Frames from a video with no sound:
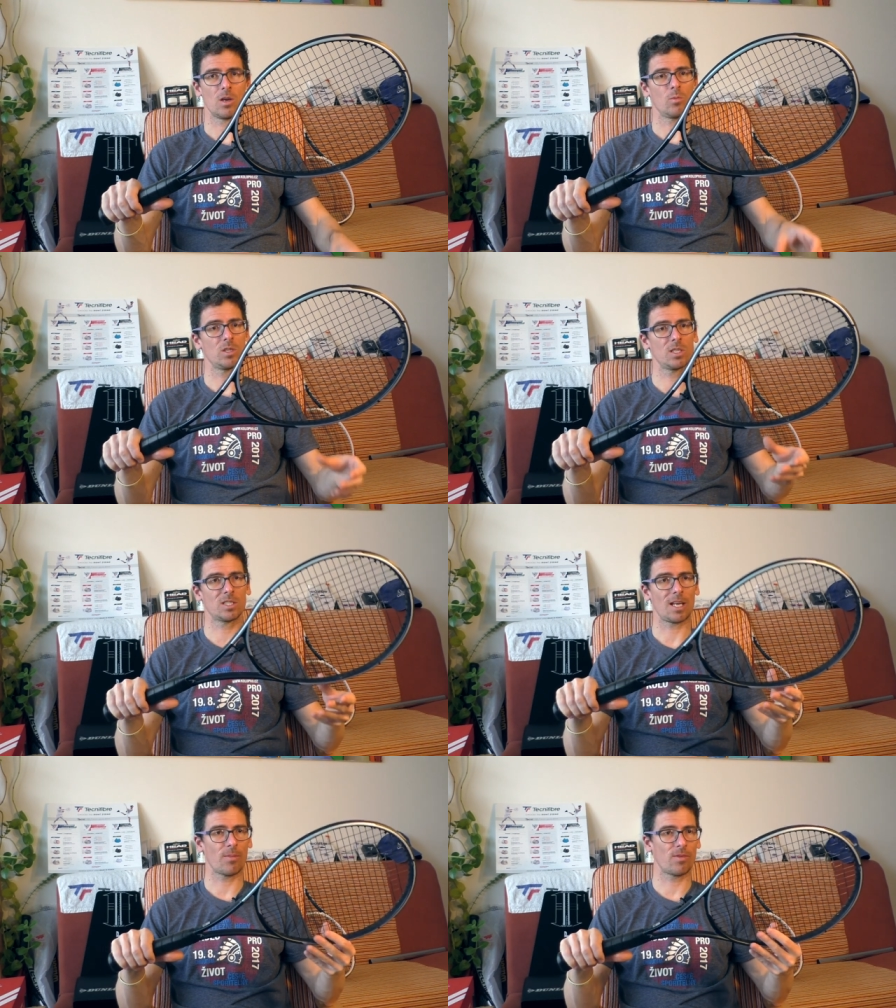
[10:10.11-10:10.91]
which is
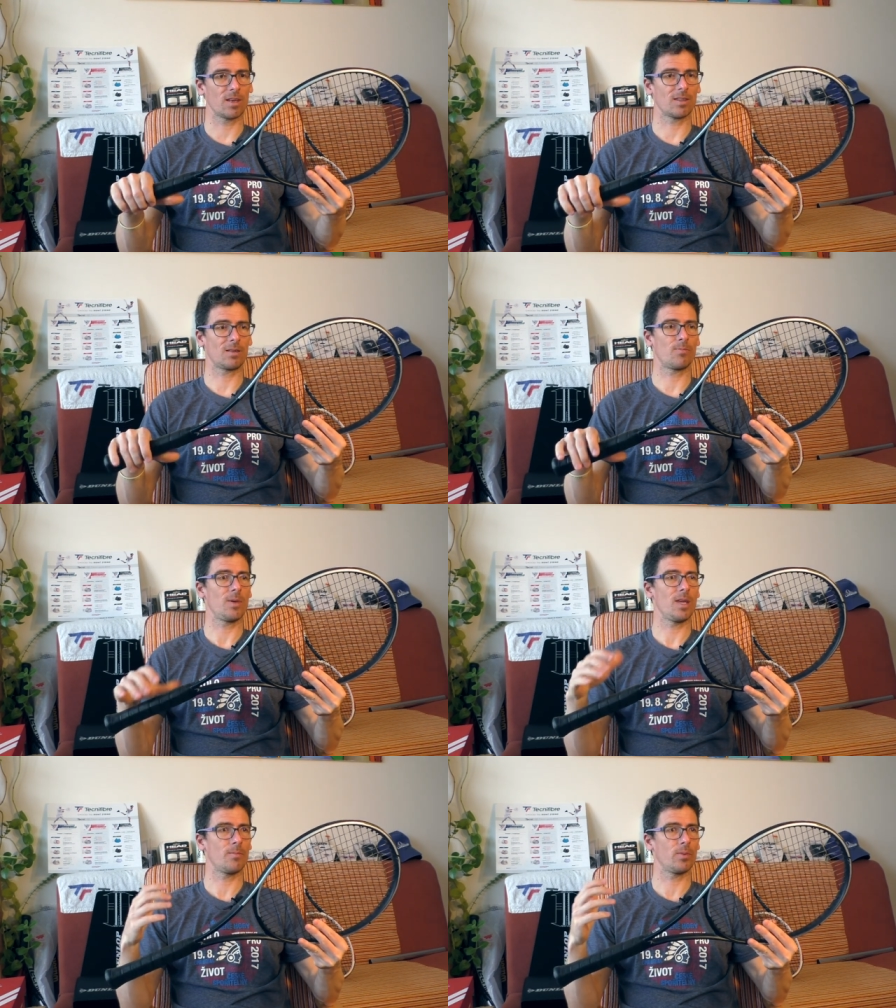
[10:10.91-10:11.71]
something that
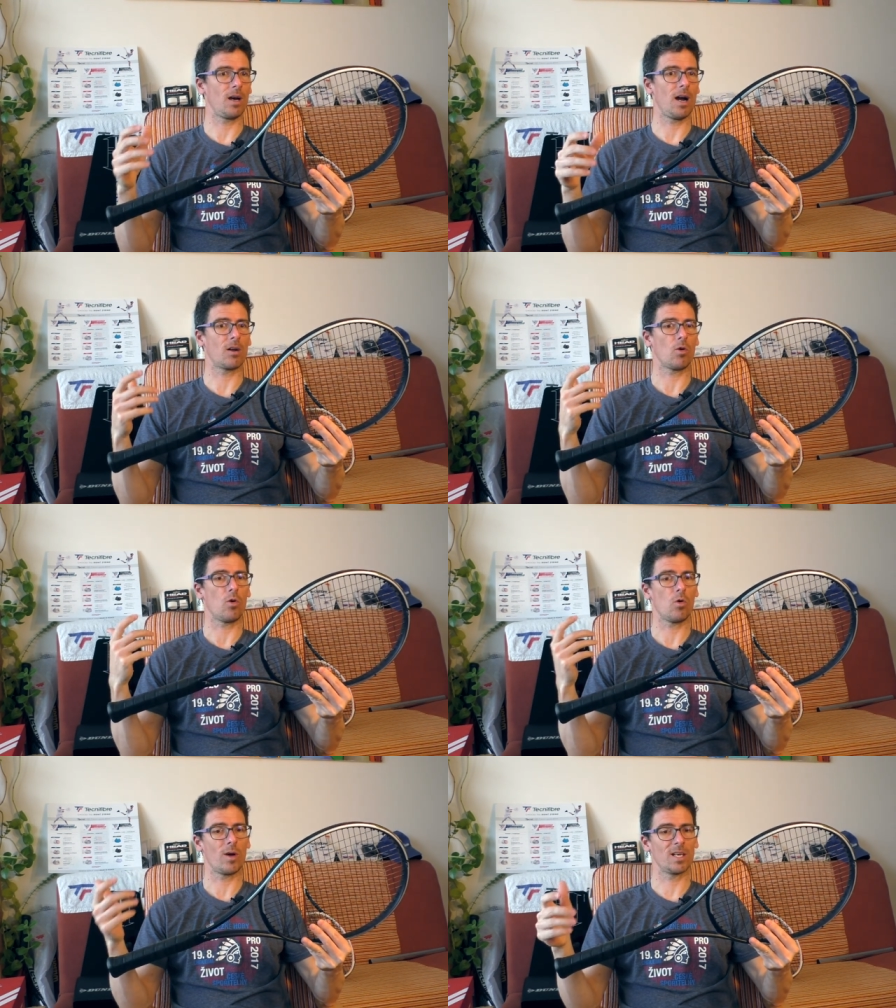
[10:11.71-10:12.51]
people are
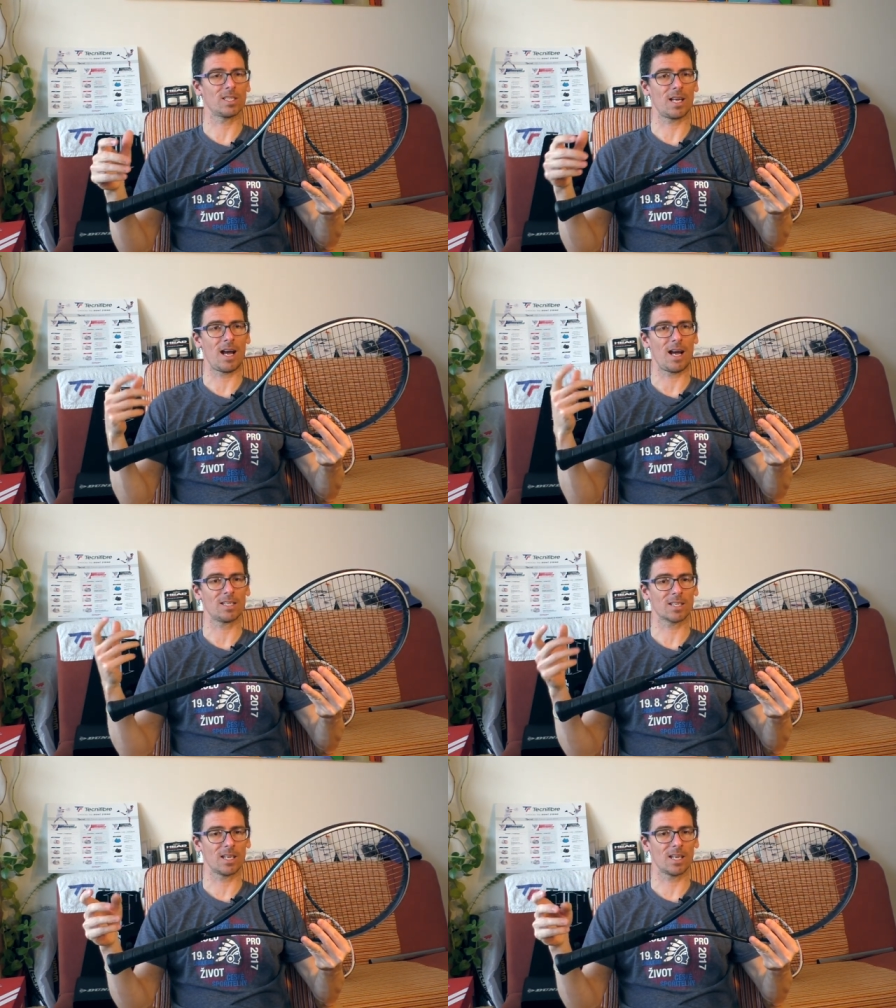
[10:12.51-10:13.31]
always
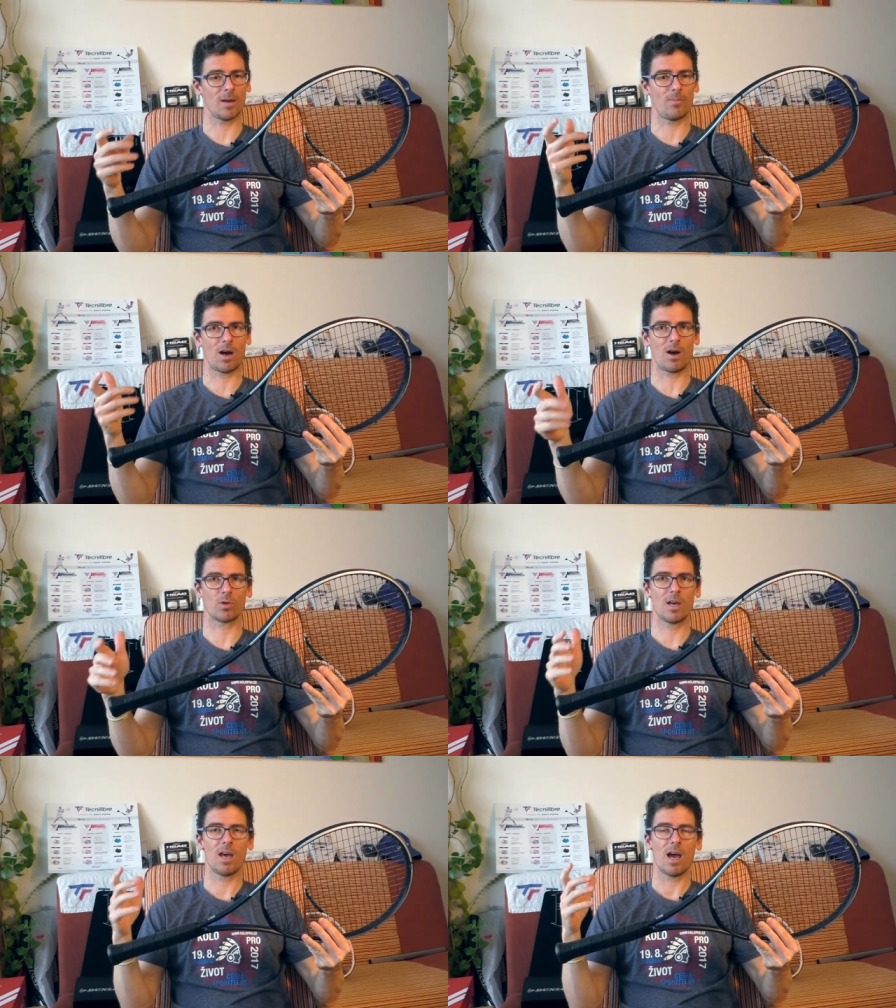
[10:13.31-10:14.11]
asking
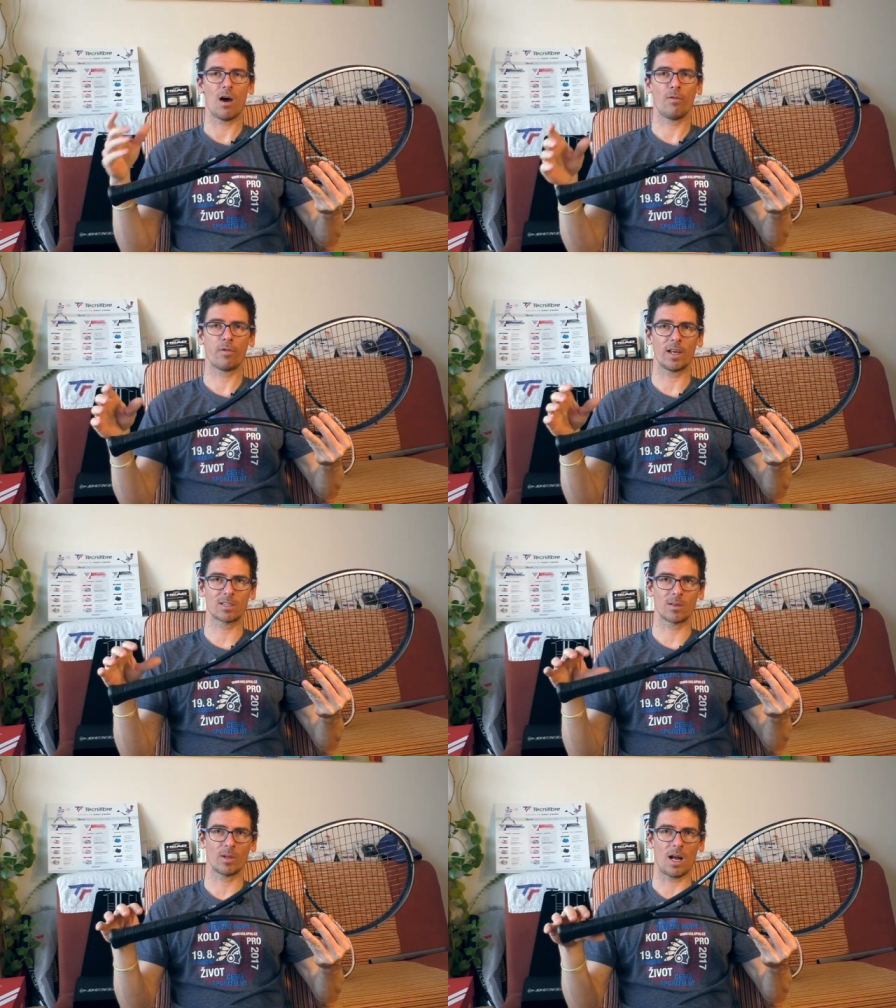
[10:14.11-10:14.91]
about how
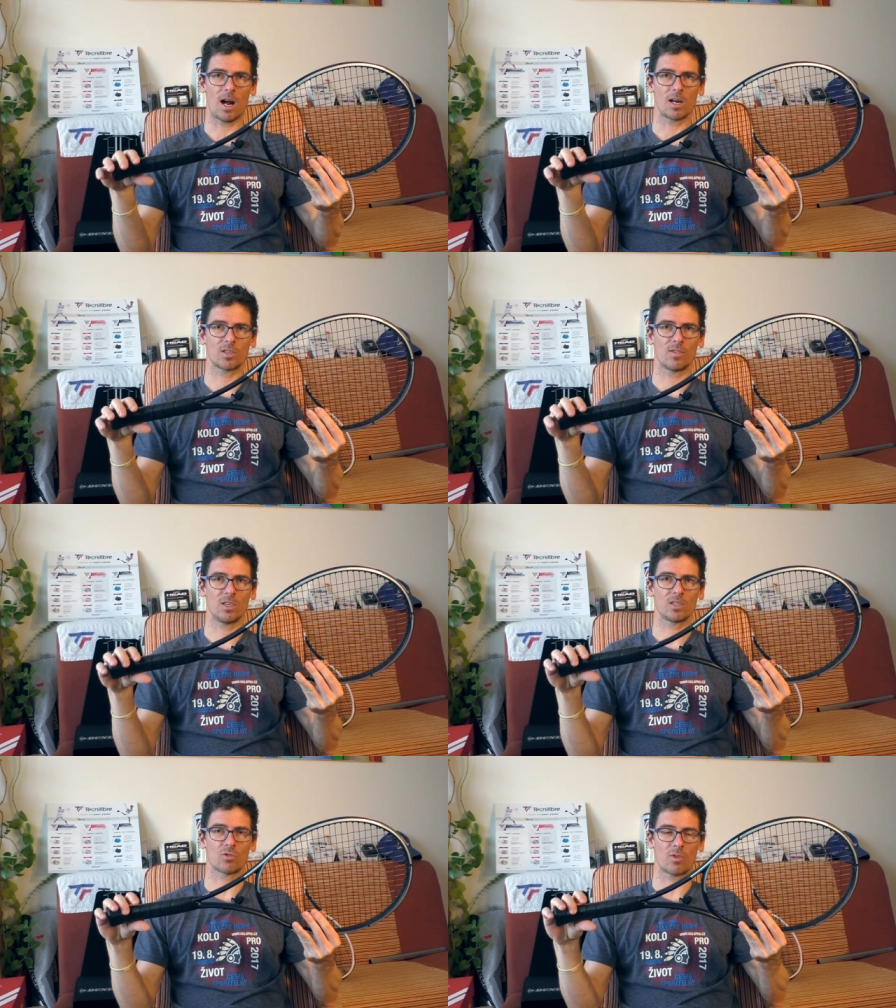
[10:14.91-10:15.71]
flexible are
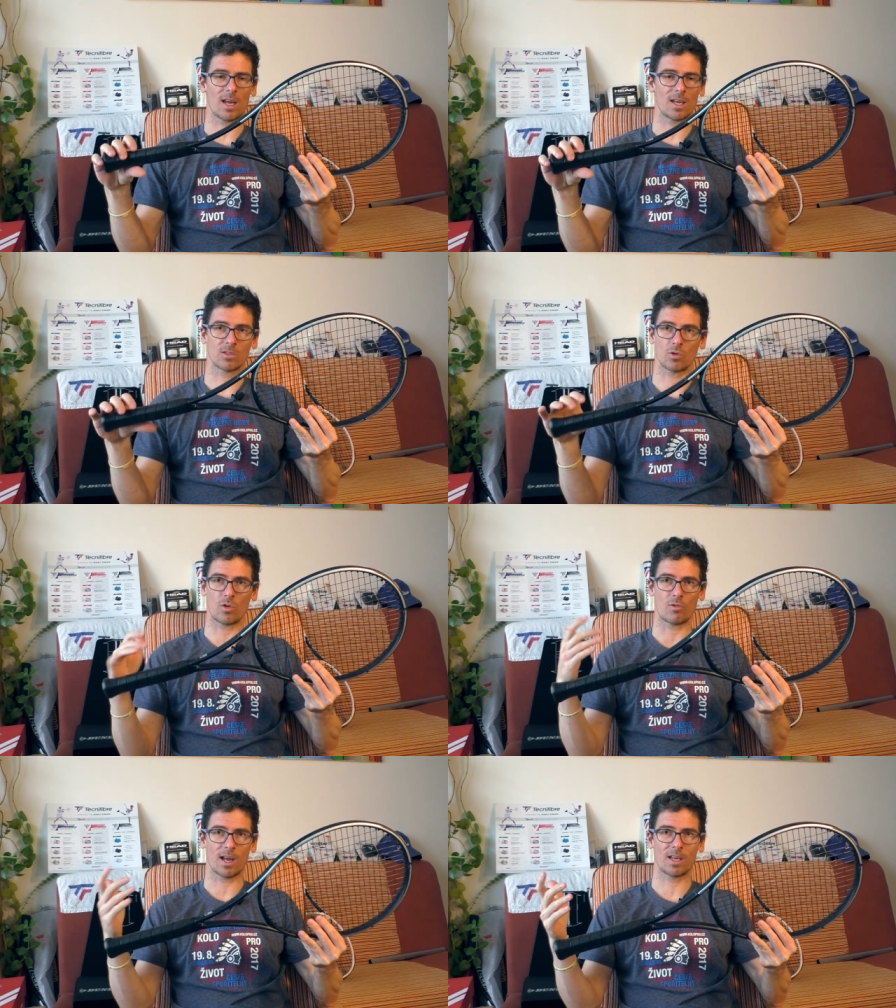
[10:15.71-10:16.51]
these rackets
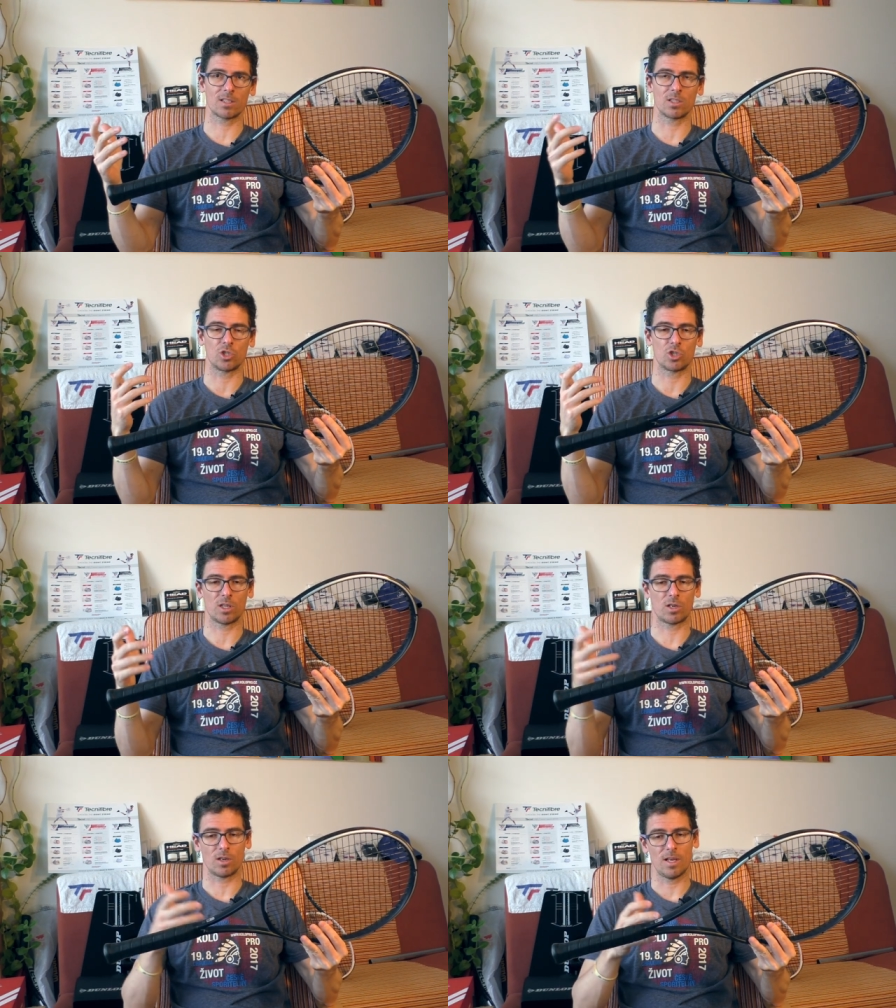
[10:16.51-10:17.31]
or rackets in
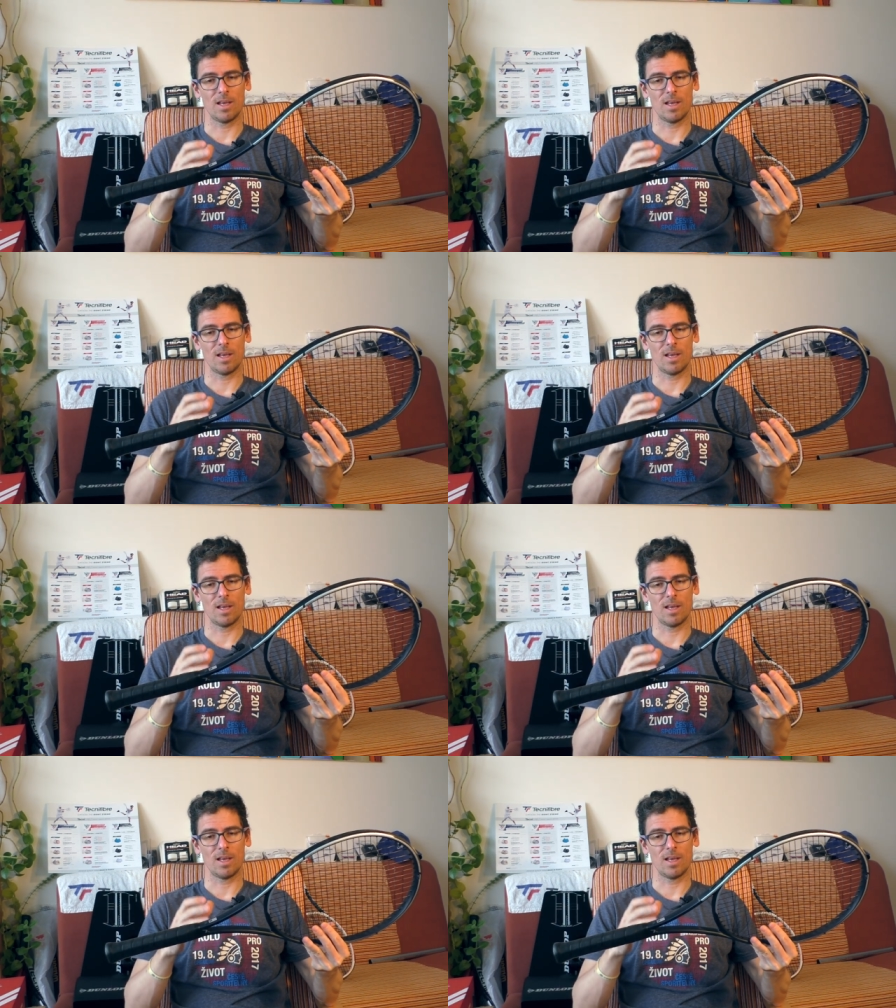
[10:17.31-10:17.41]
general?